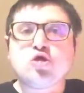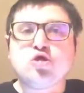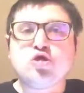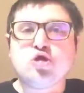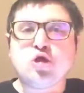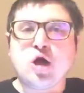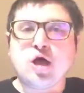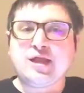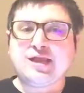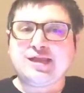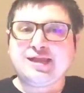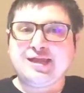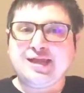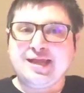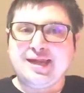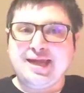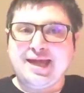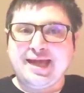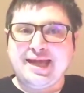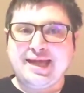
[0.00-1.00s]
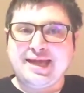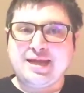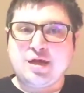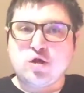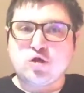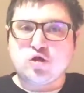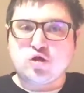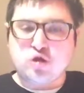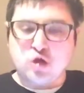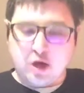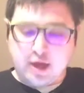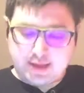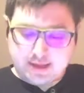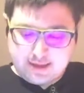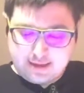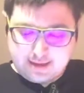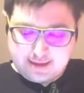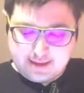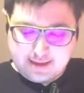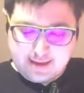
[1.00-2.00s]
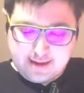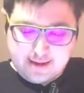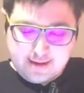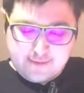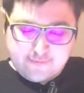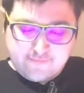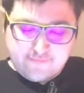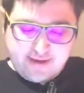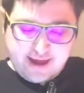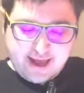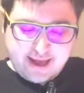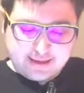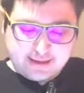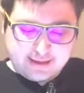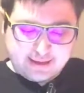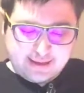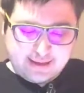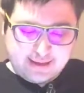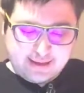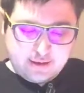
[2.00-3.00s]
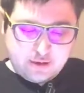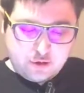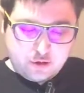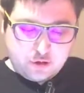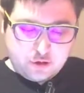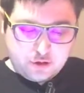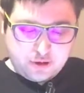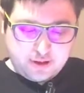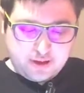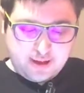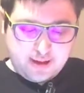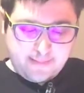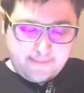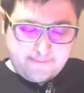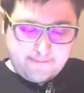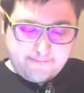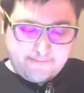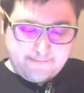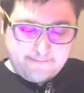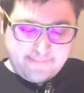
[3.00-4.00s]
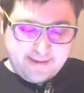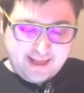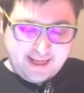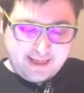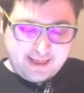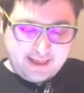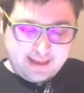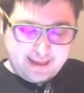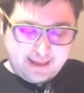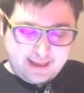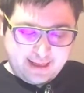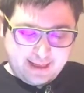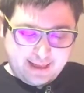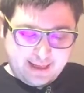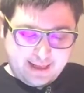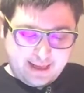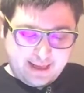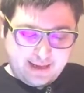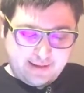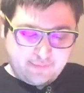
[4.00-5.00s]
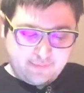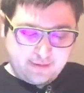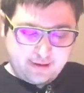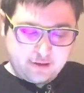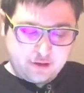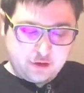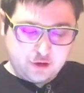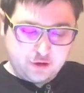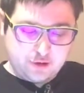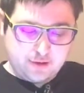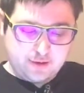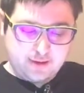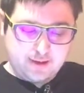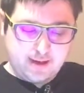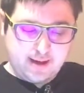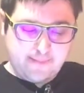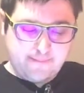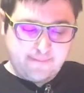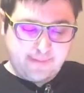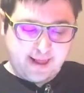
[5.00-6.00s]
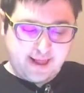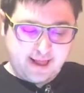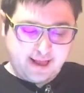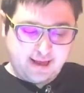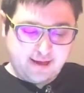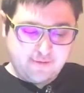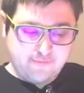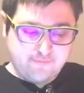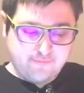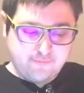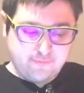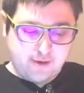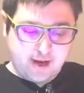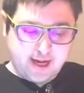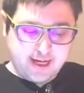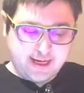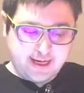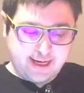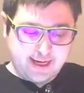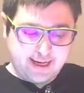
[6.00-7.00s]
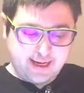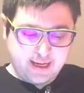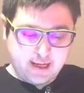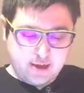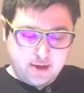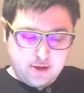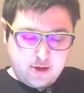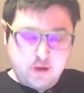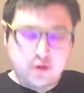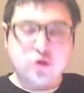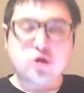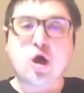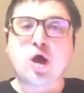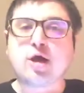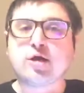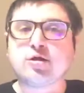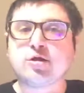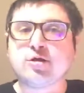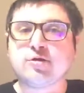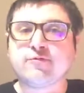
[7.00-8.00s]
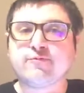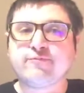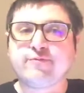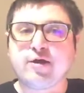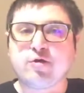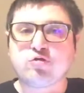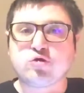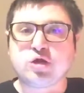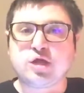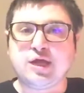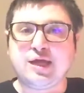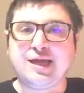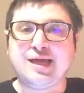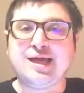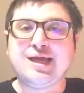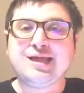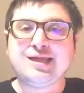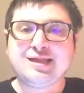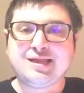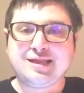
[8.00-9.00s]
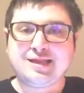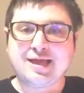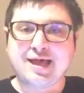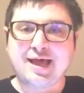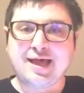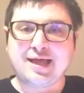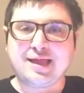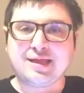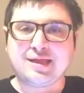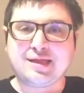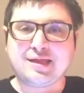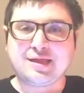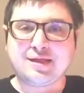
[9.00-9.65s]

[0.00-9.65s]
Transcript: Johnson & Johnson vaccine could make a return by Friday, Dr. Fauci says.